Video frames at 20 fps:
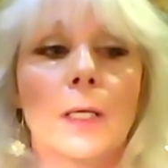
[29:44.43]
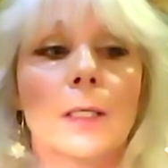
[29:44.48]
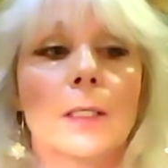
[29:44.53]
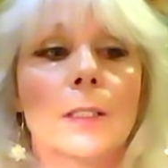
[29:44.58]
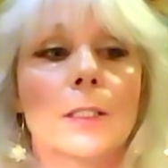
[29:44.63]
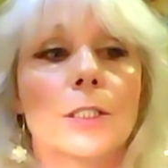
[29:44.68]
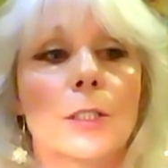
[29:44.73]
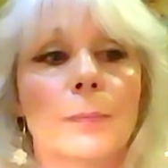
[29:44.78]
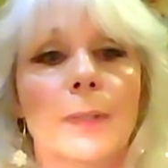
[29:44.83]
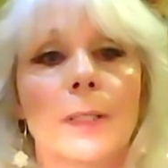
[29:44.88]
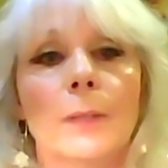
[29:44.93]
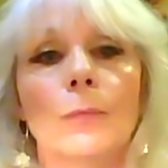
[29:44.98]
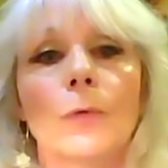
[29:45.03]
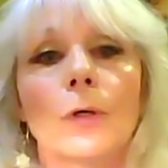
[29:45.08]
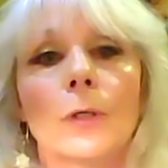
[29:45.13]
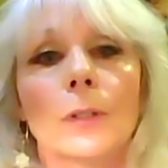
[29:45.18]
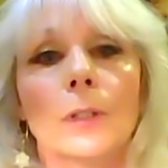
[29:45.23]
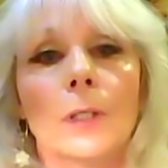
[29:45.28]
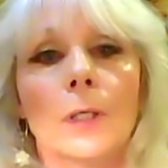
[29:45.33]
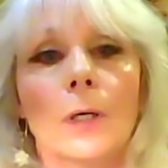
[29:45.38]
to be
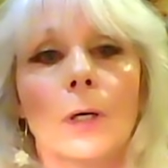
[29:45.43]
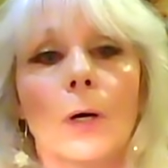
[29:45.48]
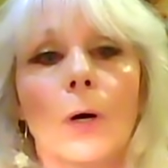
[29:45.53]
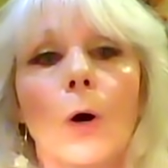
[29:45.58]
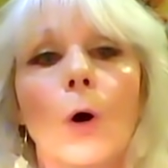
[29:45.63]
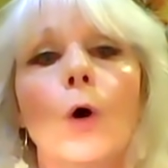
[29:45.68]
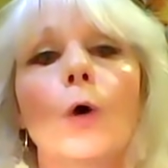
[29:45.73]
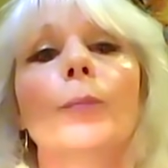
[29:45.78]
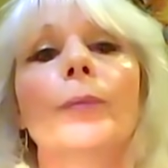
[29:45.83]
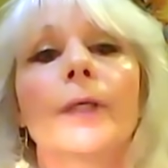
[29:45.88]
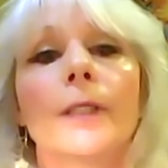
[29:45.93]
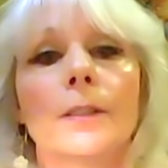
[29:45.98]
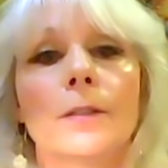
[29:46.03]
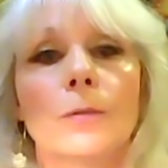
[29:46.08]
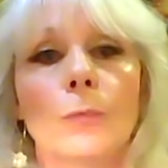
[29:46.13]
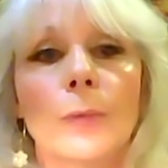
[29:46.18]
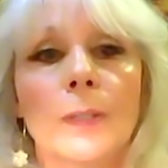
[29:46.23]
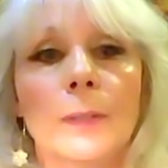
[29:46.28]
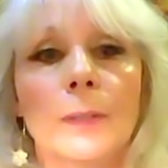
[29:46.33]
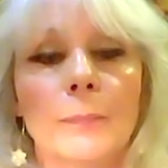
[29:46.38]
more
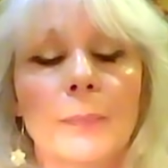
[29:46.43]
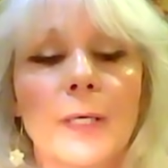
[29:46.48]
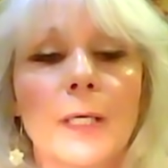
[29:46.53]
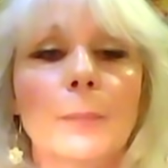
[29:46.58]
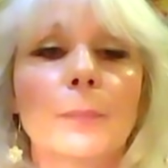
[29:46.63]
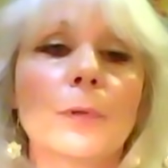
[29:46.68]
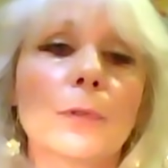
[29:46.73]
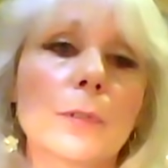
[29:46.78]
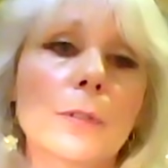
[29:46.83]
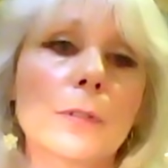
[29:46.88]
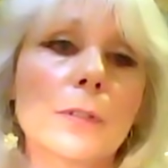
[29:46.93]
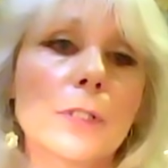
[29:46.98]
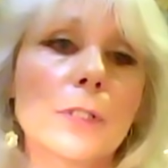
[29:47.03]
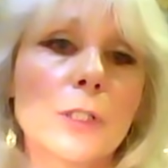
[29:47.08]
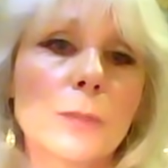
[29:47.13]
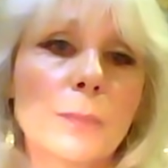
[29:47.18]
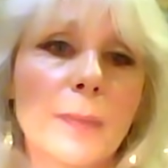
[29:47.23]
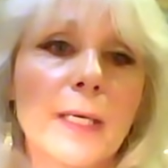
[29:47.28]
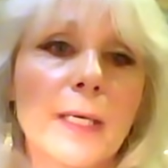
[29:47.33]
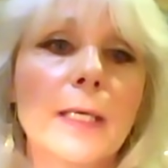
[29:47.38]
open when people
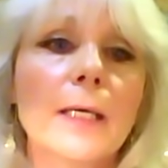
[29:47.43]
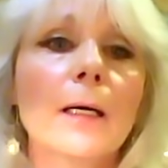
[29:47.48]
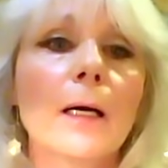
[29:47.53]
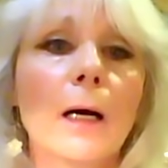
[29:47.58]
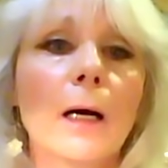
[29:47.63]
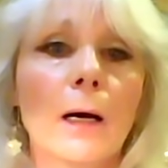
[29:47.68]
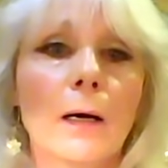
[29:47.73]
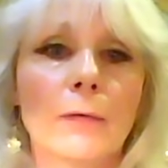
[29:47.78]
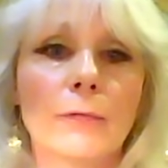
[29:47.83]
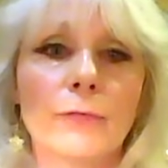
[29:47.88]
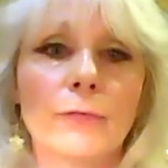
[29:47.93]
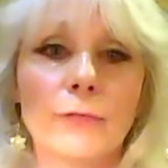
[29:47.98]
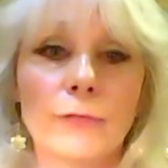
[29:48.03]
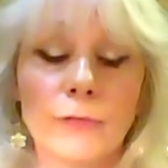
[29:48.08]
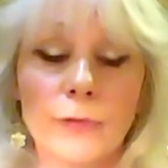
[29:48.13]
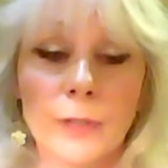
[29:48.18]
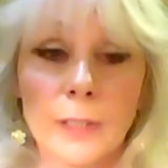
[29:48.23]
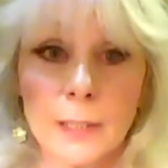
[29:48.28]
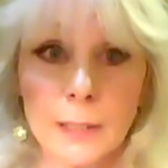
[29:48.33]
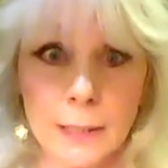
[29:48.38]
speak of
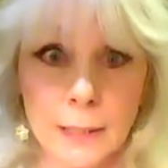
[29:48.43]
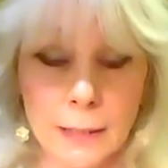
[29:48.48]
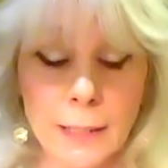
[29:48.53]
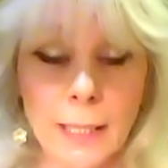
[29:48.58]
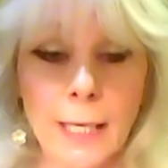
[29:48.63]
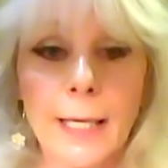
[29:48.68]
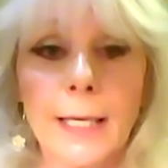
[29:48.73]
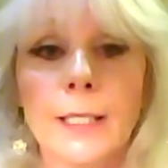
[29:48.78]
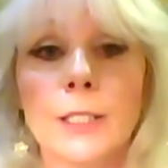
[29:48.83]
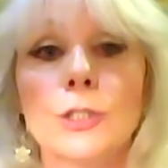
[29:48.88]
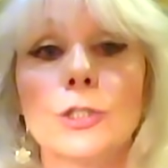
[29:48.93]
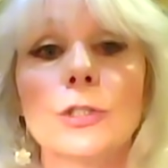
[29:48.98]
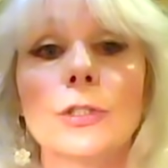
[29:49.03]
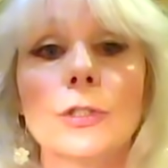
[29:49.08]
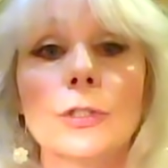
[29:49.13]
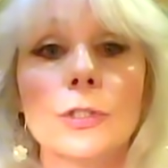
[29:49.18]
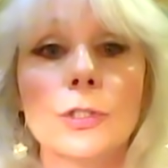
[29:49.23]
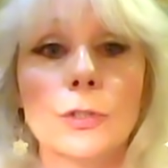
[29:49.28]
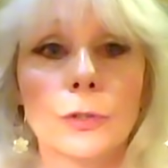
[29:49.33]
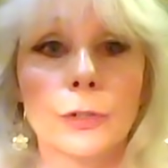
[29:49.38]
feeling
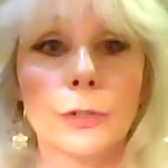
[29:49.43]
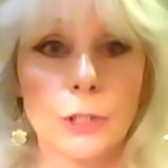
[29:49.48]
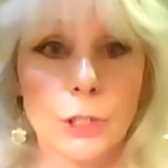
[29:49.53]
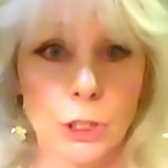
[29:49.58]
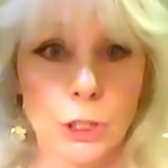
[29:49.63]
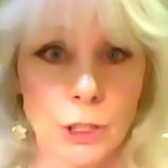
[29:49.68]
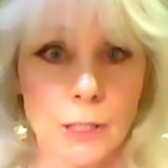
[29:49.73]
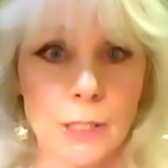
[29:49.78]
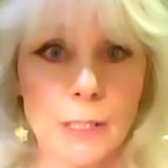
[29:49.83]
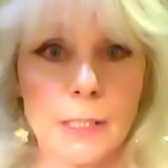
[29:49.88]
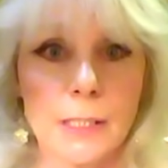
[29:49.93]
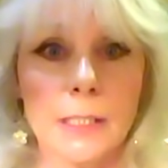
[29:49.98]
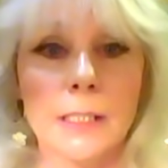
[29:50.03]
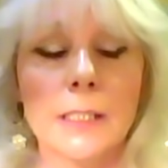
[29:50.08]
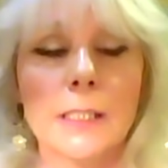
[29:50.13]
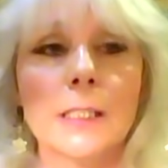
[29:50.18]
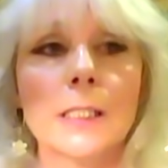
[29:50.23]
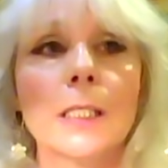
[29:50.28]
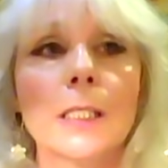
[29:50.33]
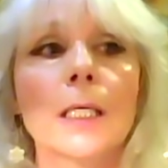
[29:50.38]
angels or
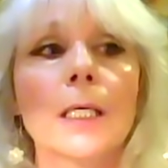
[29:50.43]
Jesus,